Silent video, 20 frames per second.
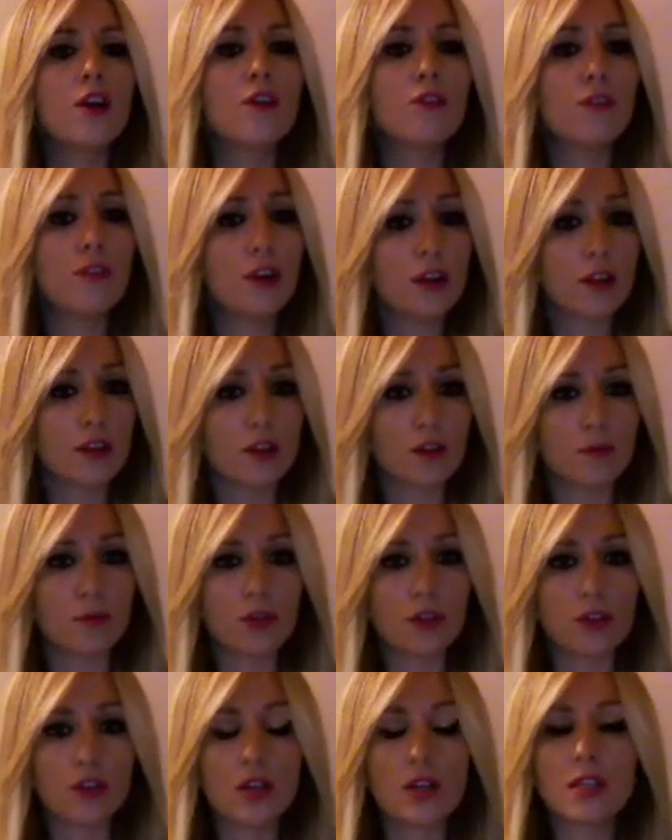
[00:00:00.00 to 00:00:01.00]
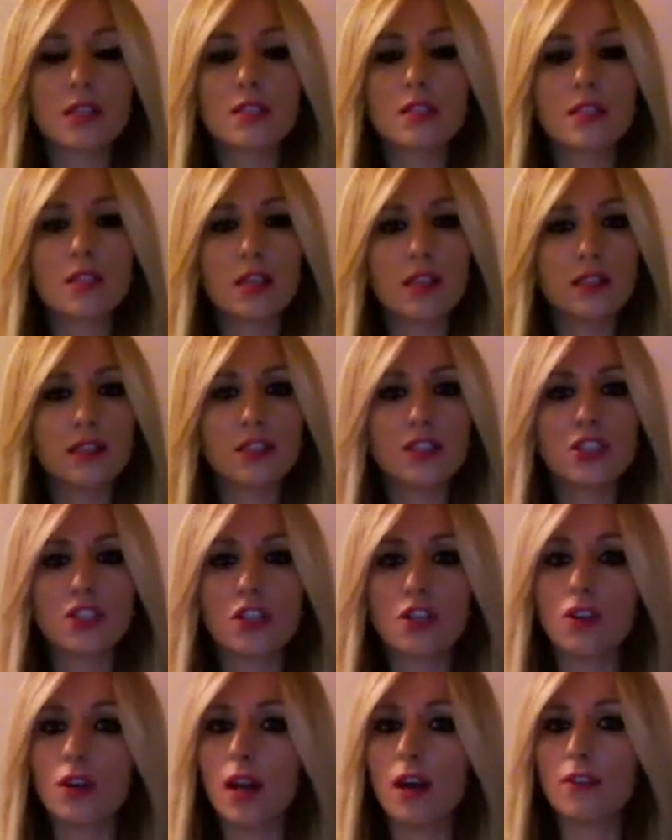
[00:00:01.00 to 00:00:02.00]
Furthermore, certain
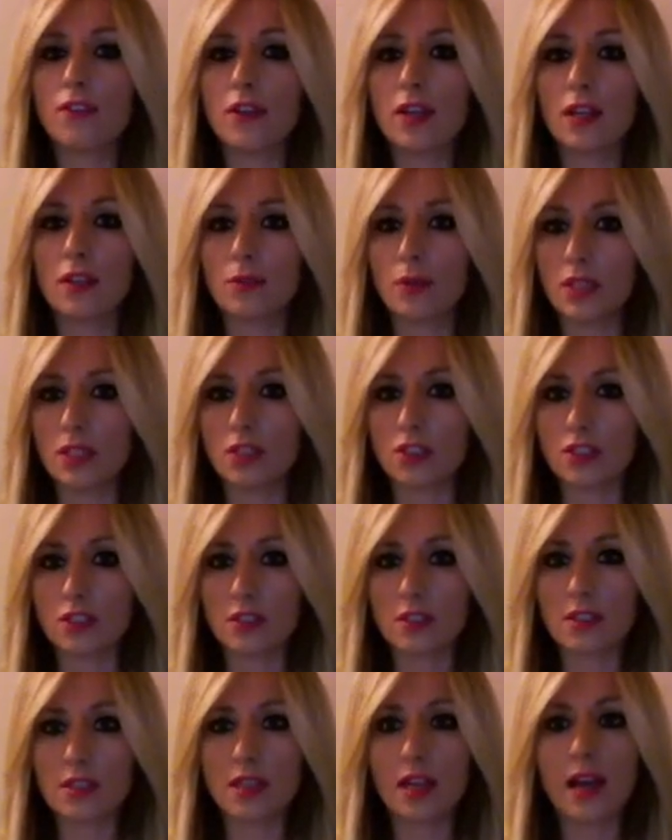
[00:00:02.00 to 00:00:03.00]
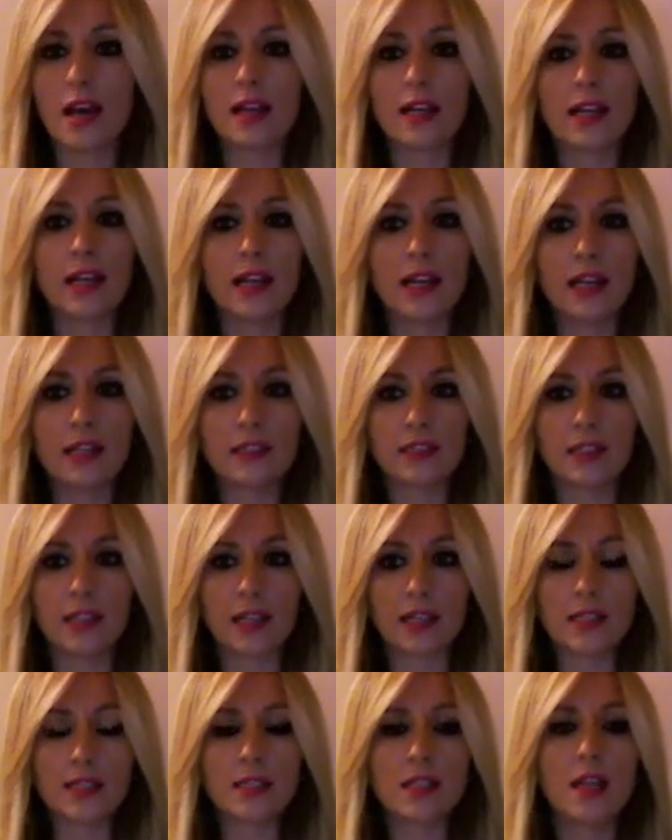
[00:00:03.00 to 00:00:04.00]
geographical regions are
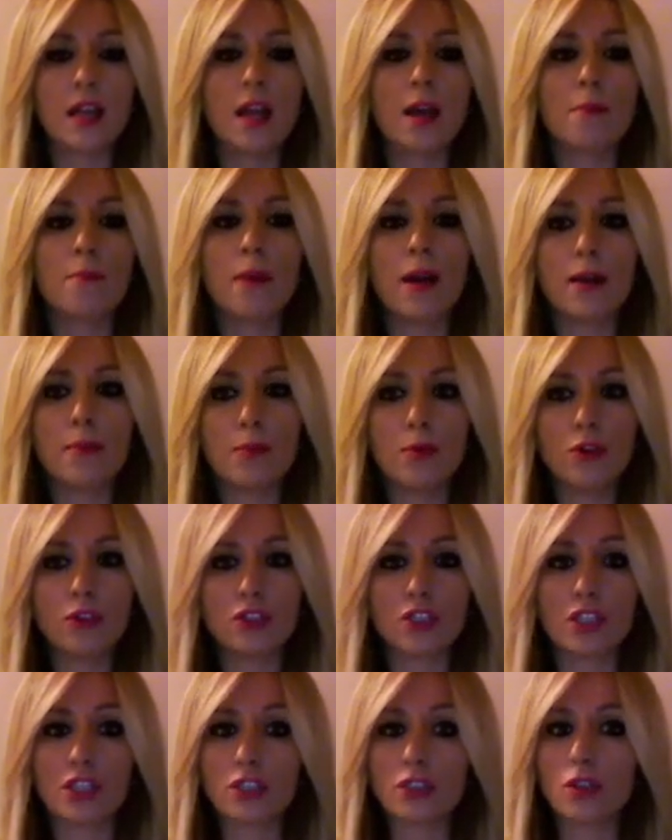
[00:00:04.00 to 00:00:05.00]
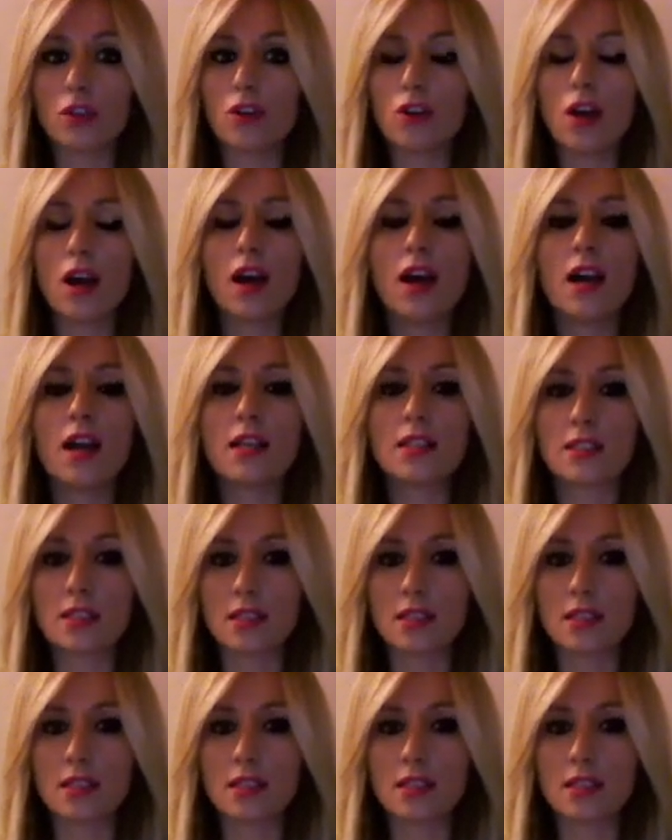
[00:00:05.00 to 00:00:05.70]
characterized by moderate or high